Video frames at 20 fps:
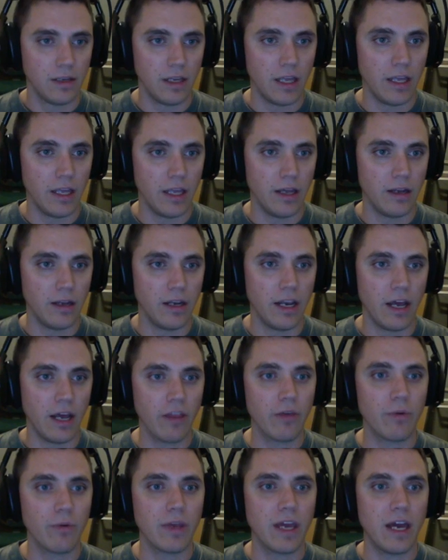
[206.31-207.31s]
And now
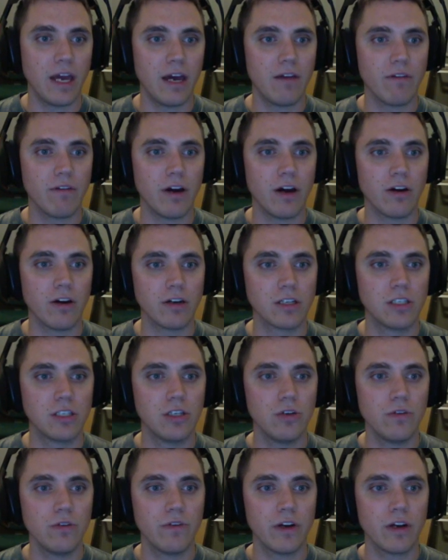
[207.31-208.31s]
that we have our
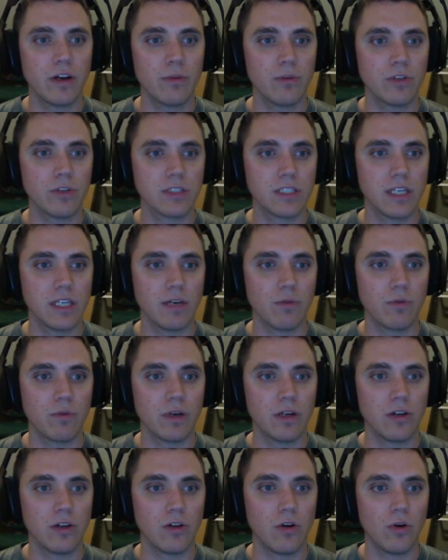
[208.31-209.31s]
two variables that
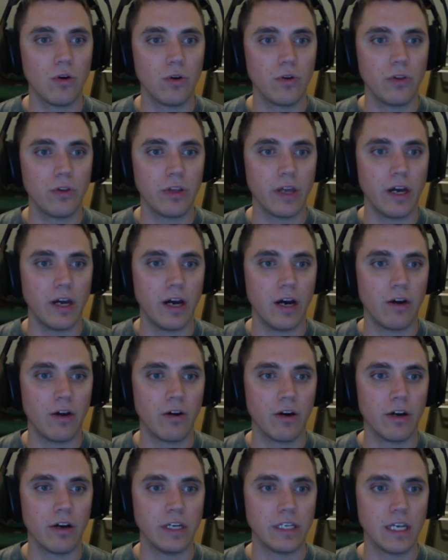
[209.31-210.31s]
will hold
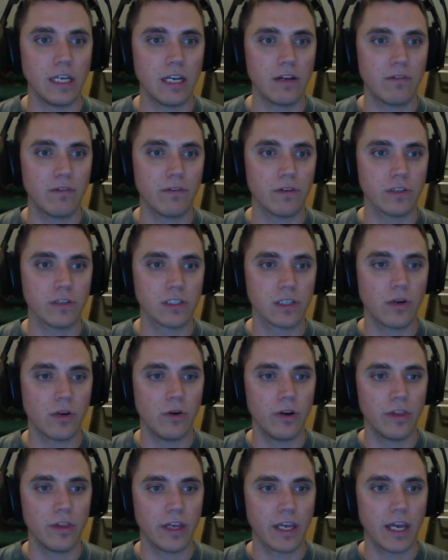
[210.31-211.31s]
our data for the score
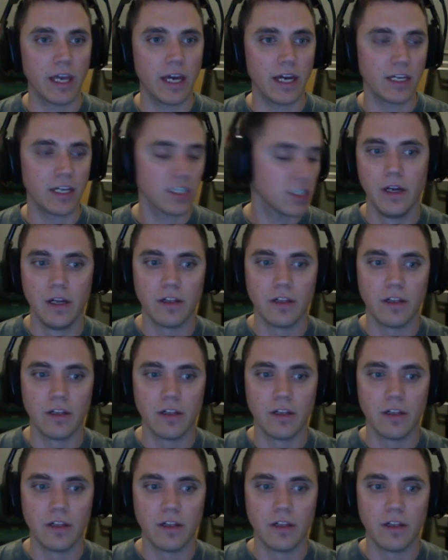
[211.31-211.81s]
in the cash,